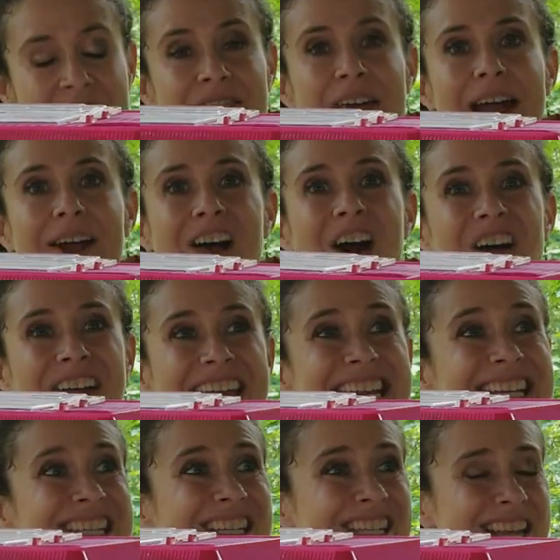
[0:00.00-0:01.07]
They are all
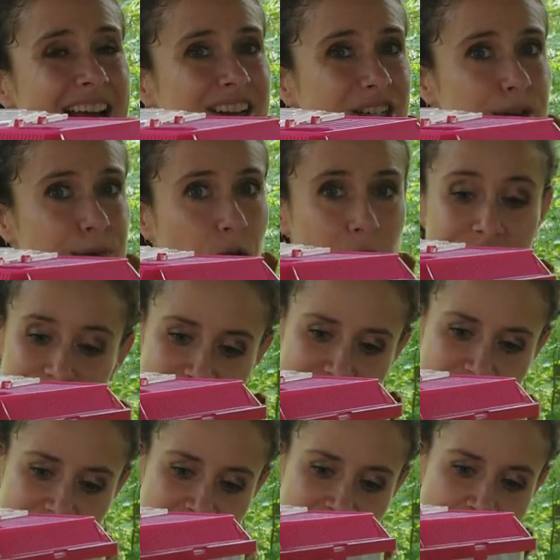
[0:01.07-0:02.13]
insectivorous.
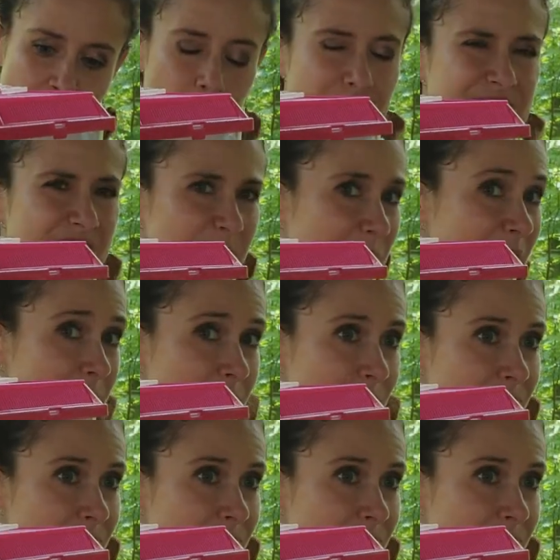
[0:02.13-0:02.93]
What does that mean?